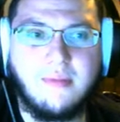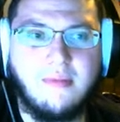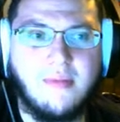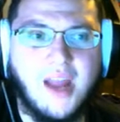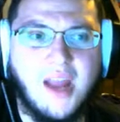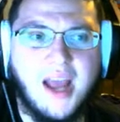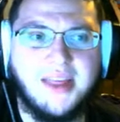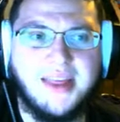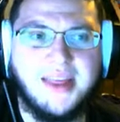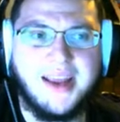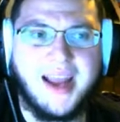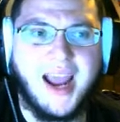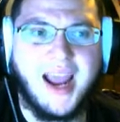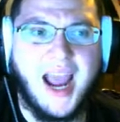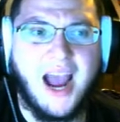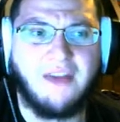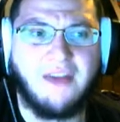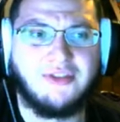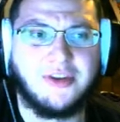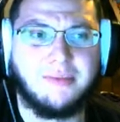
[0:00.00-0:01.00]
I think I
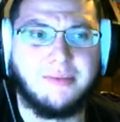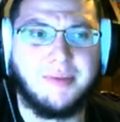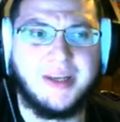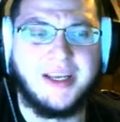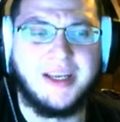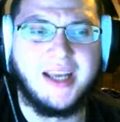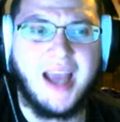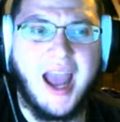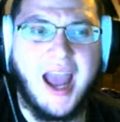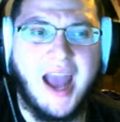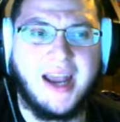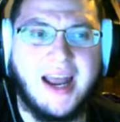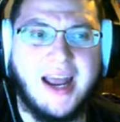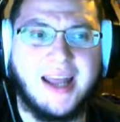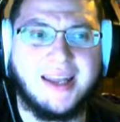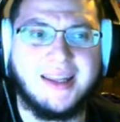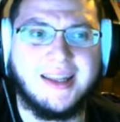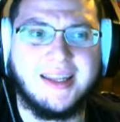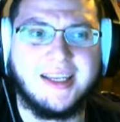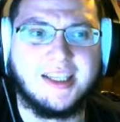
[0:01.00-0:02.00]
have to be at
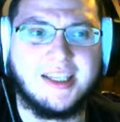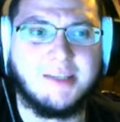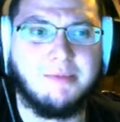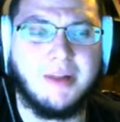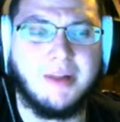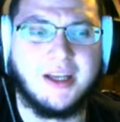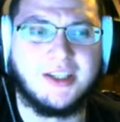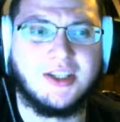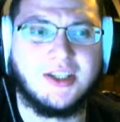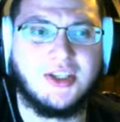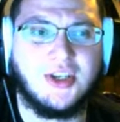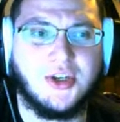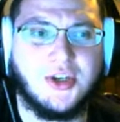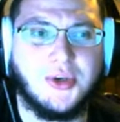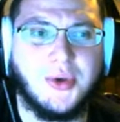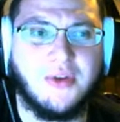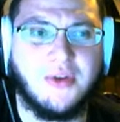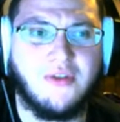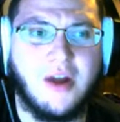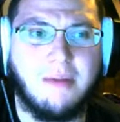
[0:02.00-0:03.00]
least
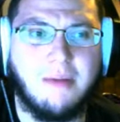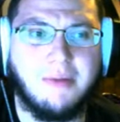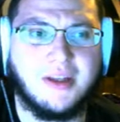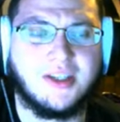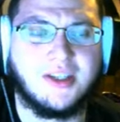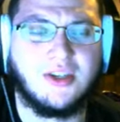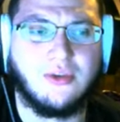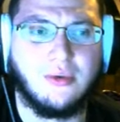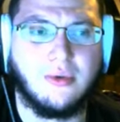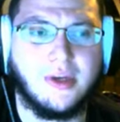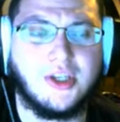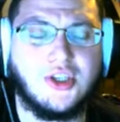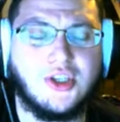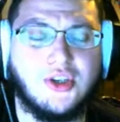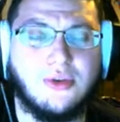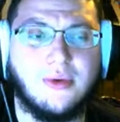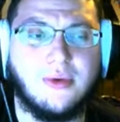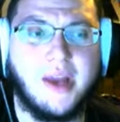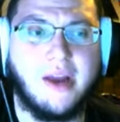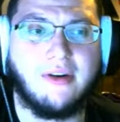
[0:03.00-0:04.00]
+2, if not +3,
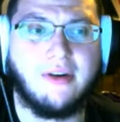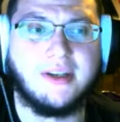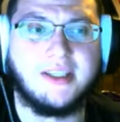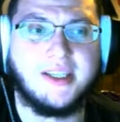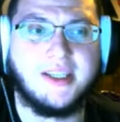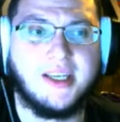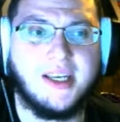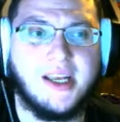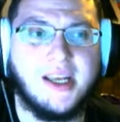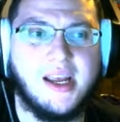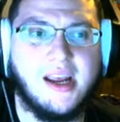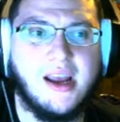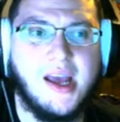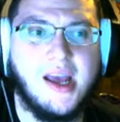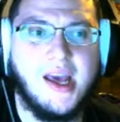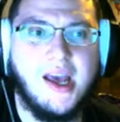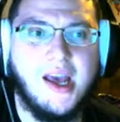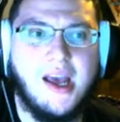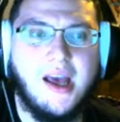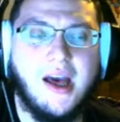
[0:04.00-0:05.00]
to guarantee
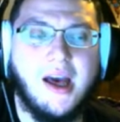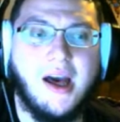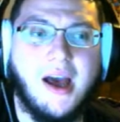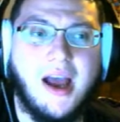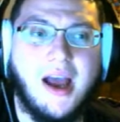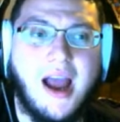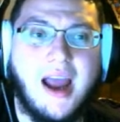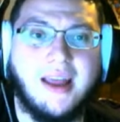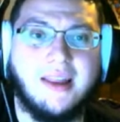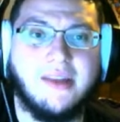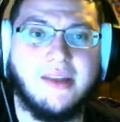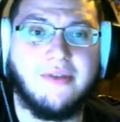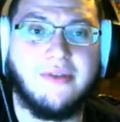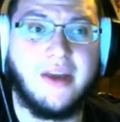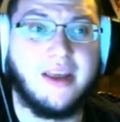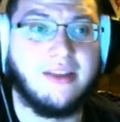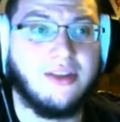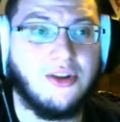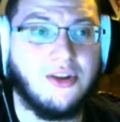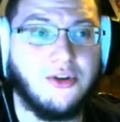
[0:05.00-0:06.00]
I live
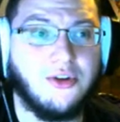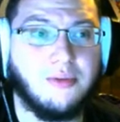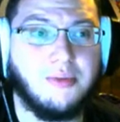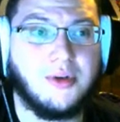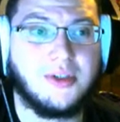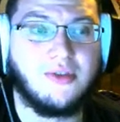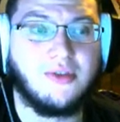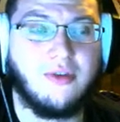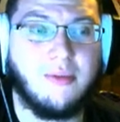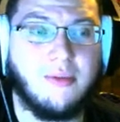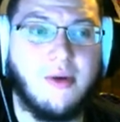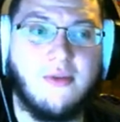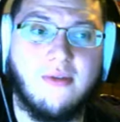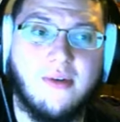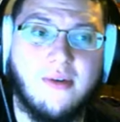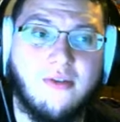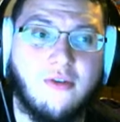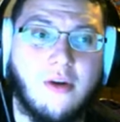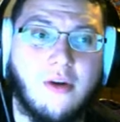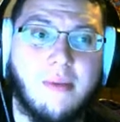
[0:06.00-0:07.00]
a Thunderbolt from
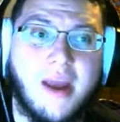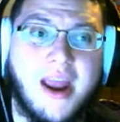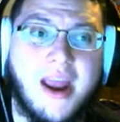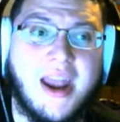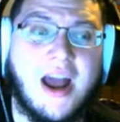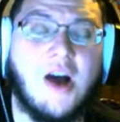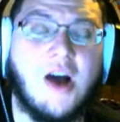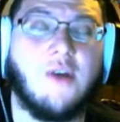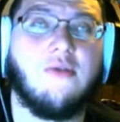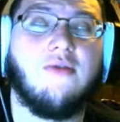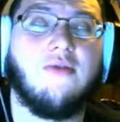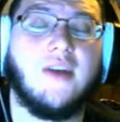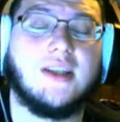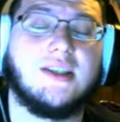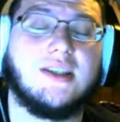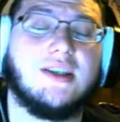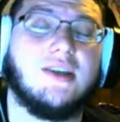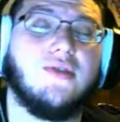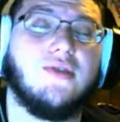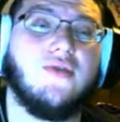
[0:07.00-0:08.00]
an
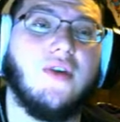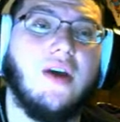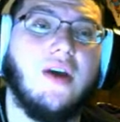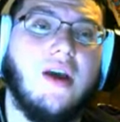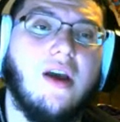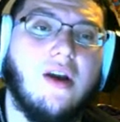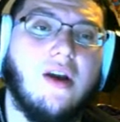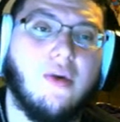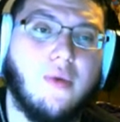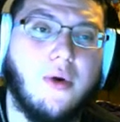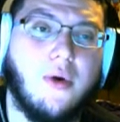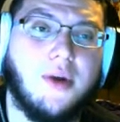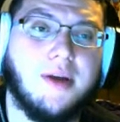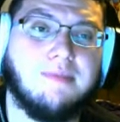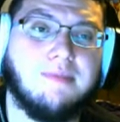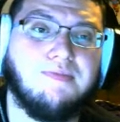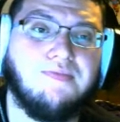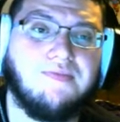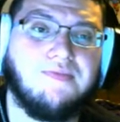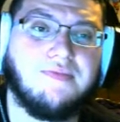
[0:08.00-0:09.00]
offensive
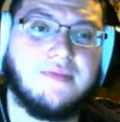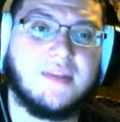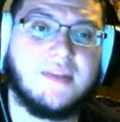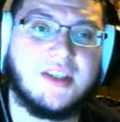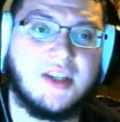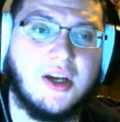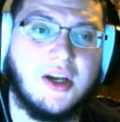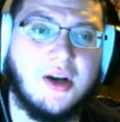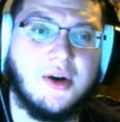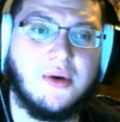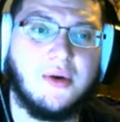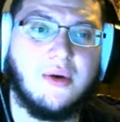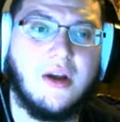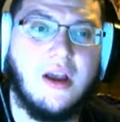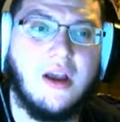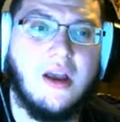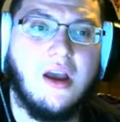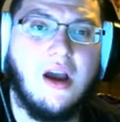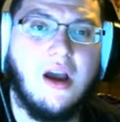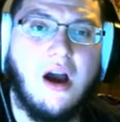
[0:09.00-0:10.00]
Rotom. So
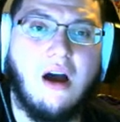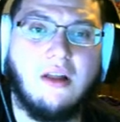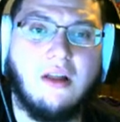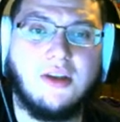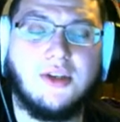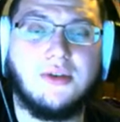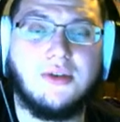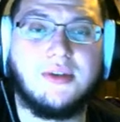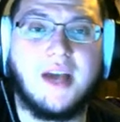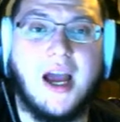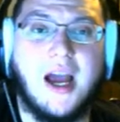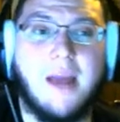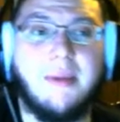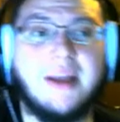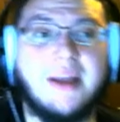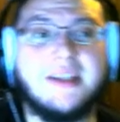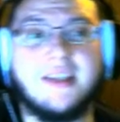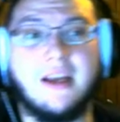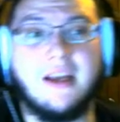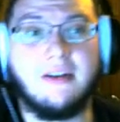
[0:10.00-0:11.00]
all in due time.
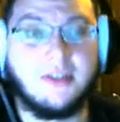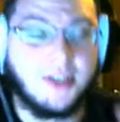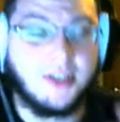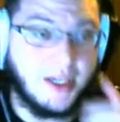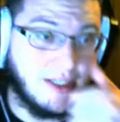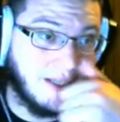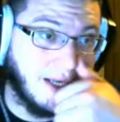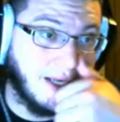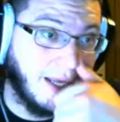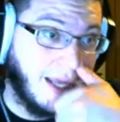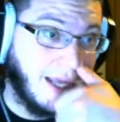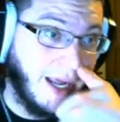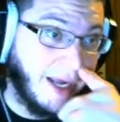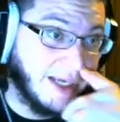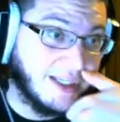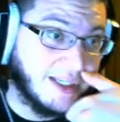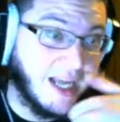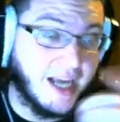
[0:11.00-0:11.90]
It's there just in case. I